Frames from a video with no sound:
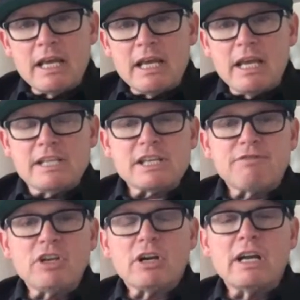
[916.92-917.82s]
is,
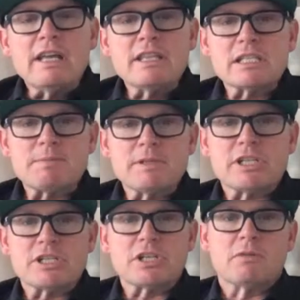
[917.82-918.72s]
if you're in this
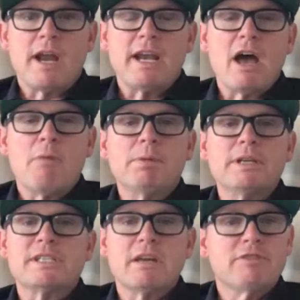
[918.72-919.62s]
position right now,
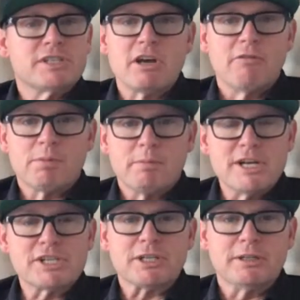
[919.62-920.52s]
please give yourself
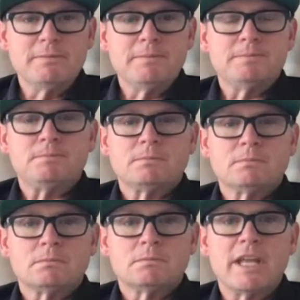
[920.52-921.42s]
permission
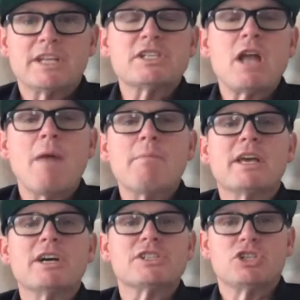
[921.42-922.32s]
that it's not
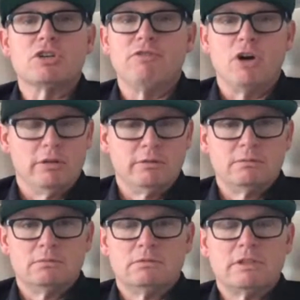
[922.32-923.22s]
because it's your fault.
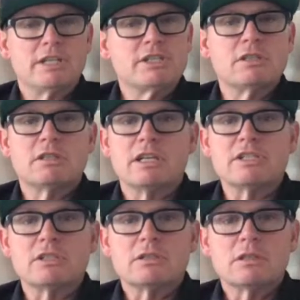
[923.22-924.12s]

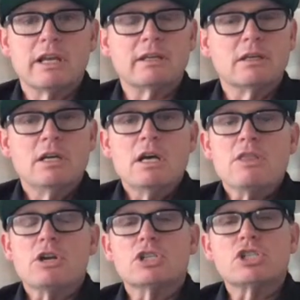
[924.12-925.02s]
That's like,
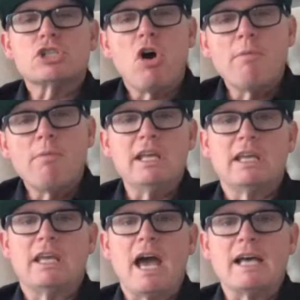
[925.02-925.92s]
there's so many